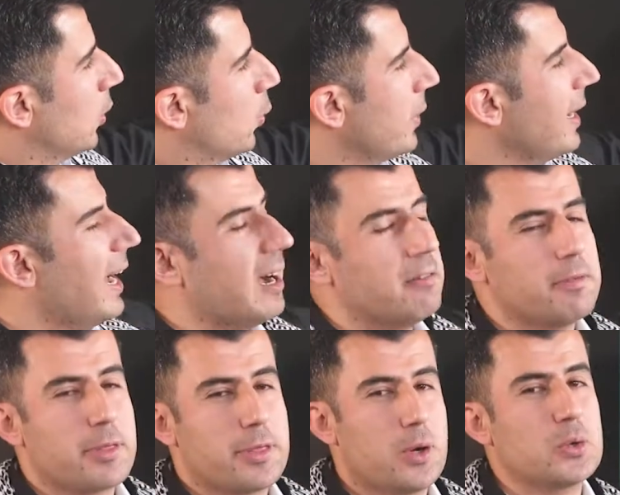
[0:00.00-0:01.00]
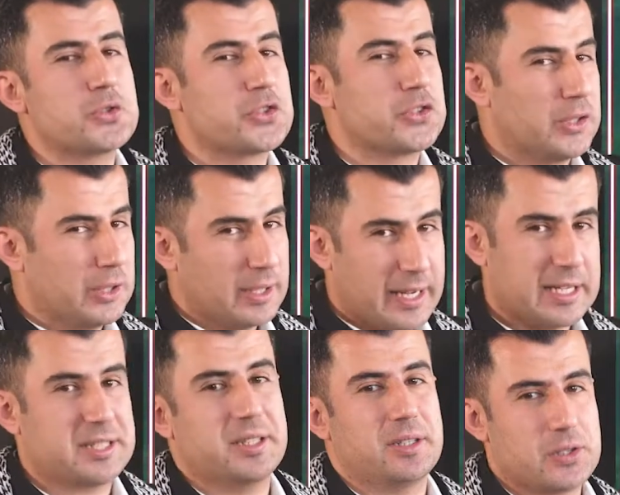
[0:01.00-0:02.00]
we have those
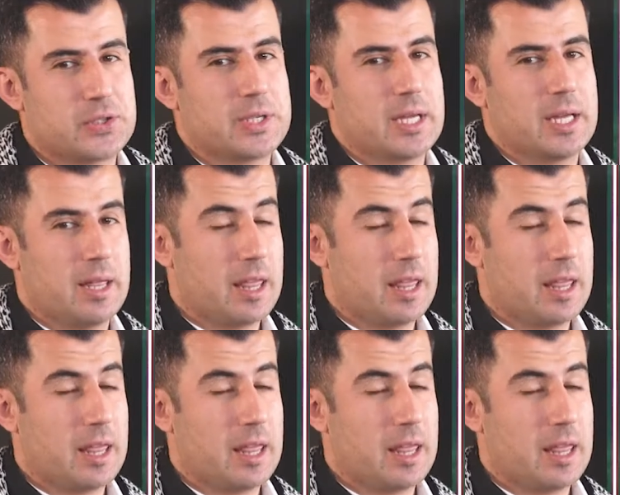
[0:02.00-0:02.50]
letters